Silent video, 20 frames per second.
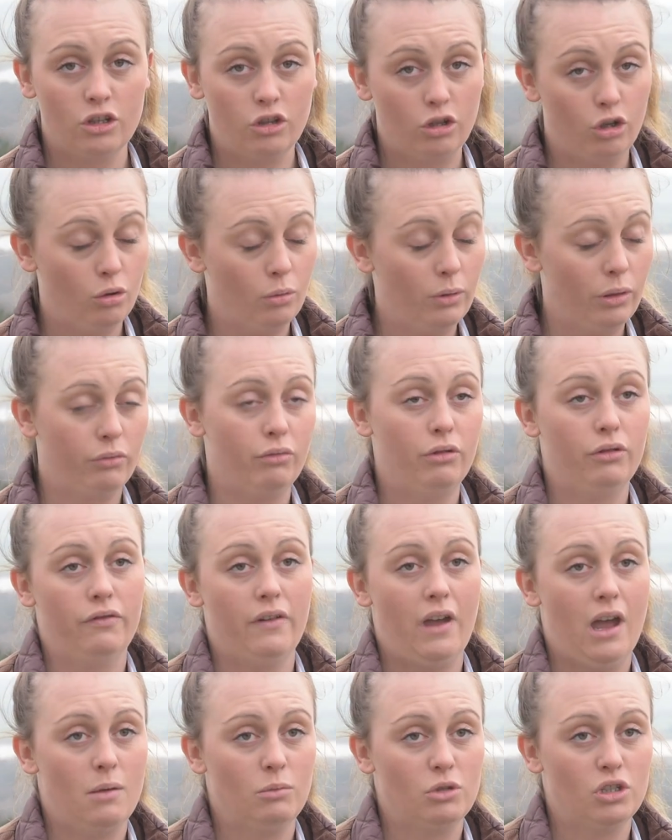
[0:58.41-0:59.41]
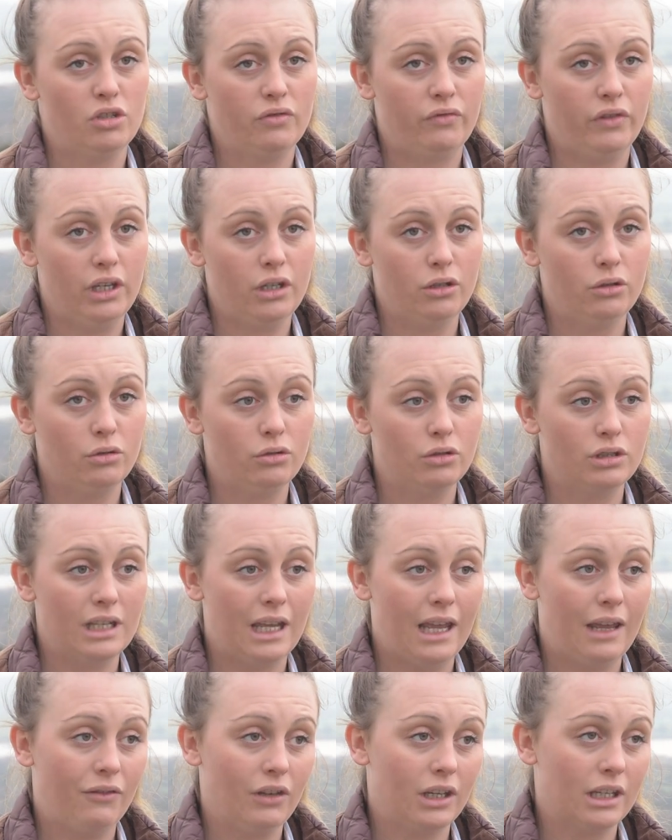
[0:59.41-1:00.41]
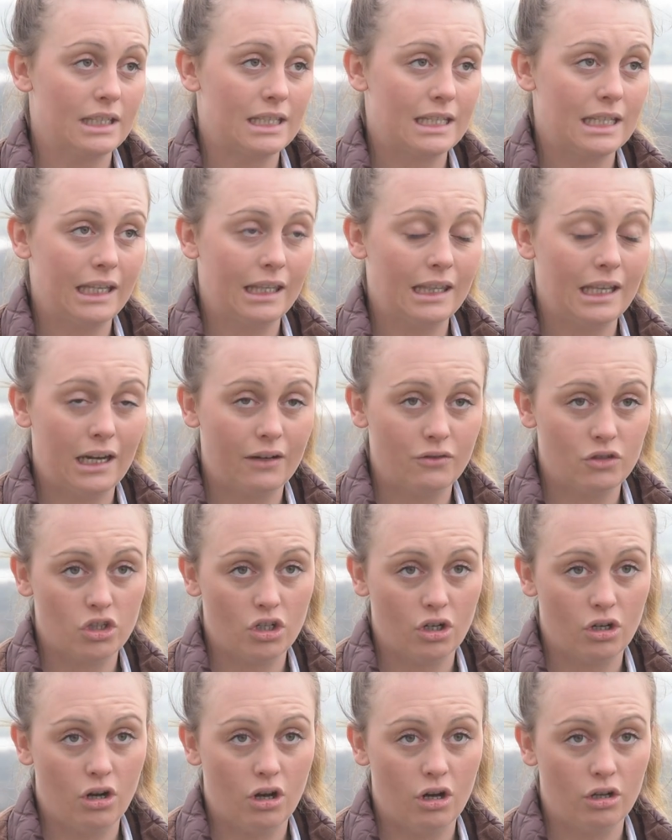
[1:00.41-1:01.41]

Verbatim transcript: going through farmers fields if you can see livestock